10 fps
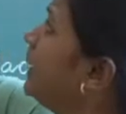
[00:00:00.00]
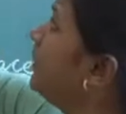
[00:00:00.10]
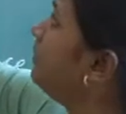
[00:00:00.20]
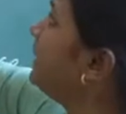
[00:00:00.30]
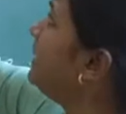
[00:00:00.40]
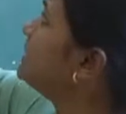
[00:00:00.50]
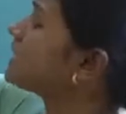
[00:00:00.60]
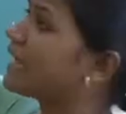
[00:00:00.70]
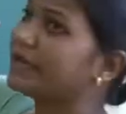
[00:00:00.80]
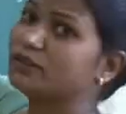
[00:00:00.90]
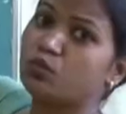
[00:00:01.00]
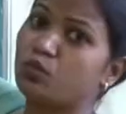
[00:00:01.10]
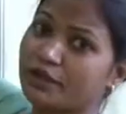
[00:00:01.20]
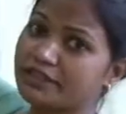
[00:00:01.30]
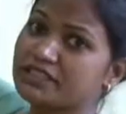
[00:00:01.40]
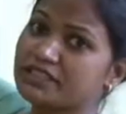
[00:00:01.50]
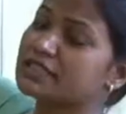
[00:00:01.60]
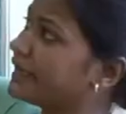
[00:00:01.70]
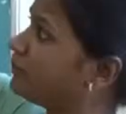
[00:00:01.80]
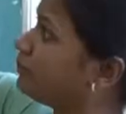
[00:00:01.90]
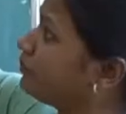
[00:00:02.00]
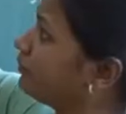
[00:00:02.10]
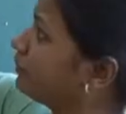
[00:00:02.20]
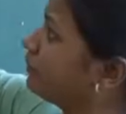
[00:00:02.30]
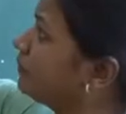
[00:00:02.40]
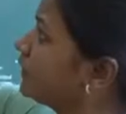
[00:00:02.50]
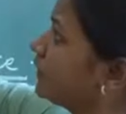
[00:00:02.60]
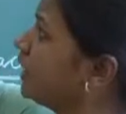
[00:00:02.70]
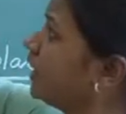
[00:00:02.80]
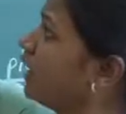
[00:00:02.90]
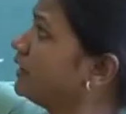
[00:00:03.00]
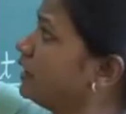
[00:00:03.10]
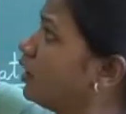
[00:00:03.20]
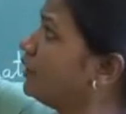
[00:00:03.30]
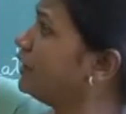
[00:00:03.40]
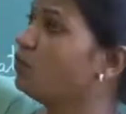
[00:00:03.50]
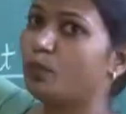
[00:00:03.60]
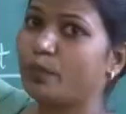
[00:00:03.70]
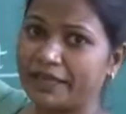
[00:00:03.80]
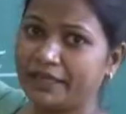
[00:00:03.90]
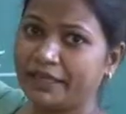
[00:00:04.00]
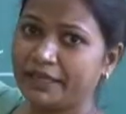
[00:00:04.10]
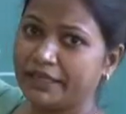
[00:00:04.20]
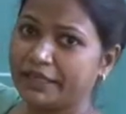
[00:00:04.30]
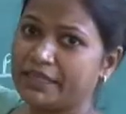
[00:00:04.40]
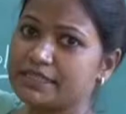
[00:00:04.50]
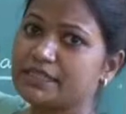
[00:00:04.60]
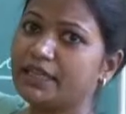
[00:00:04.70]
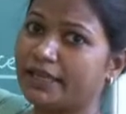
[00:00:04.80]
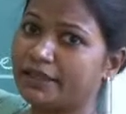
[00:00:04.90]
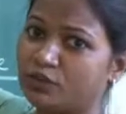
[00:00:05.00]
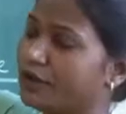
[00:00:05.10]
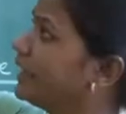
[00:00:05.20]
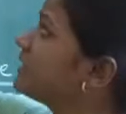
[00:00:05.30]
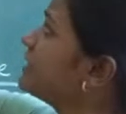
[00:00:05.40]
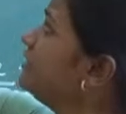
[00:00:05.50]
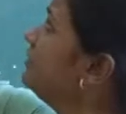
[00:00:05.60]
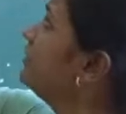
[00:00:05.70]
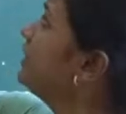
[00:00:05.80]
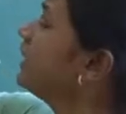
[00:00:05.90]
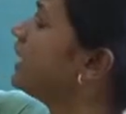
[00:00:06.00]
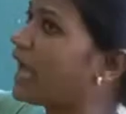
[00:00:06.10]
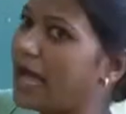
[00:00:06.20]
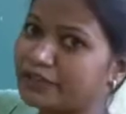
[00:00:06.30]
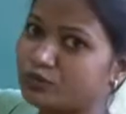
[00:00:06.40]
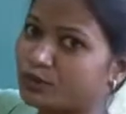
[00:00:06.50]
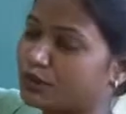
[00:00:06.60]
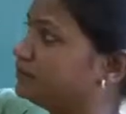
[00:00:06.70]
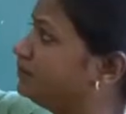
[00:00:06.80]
means at what time. Now here when is the interrogative adverb.